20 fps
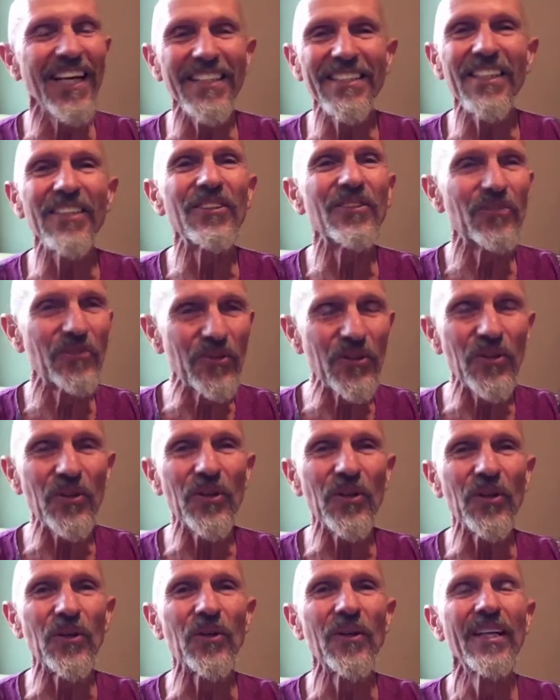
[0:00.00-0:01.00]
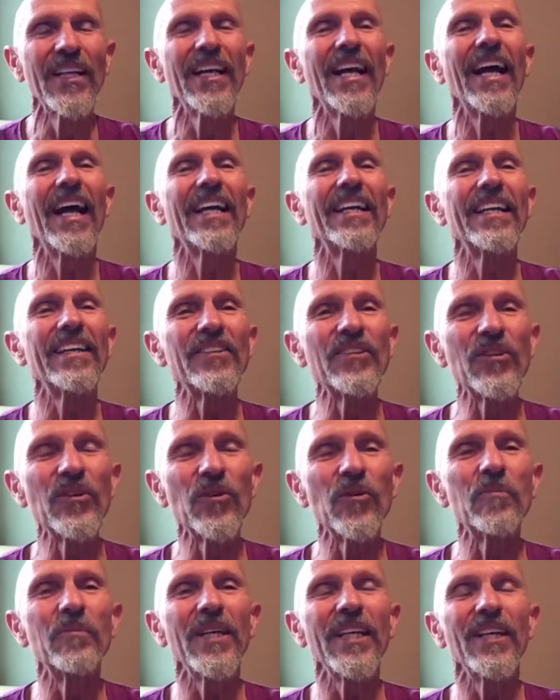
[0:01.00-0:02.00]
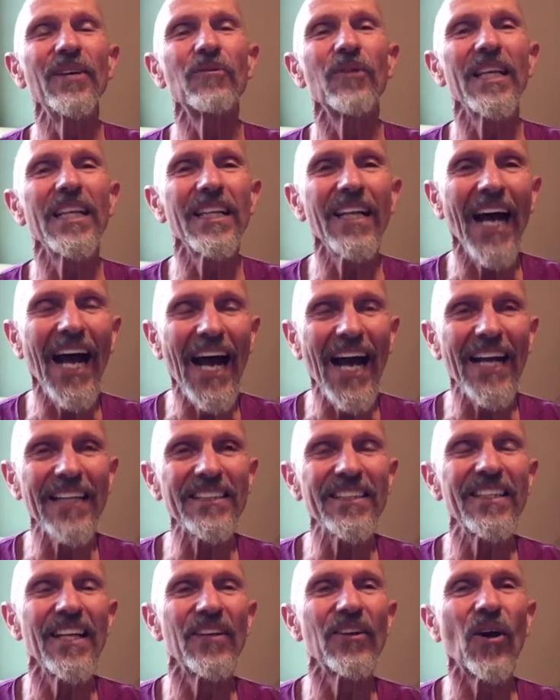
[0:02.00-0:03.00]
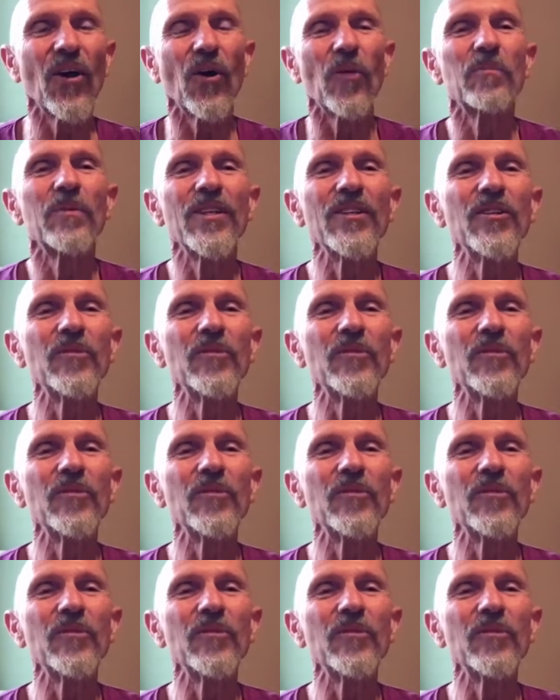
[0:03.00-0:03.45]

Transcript: it through you, and in you being relaxed and open,